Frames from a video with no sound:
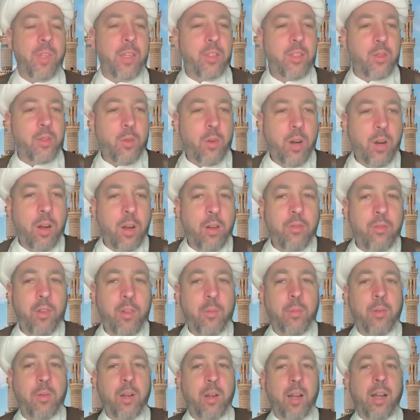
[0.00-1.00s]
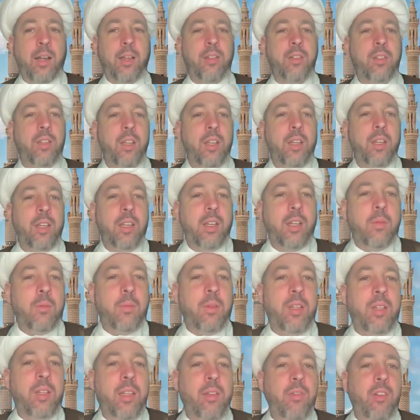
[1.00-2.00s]
Israf implies
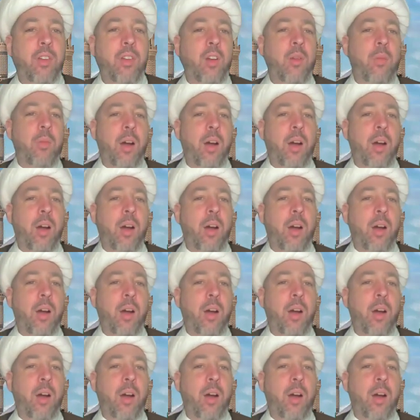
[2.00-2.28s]
believing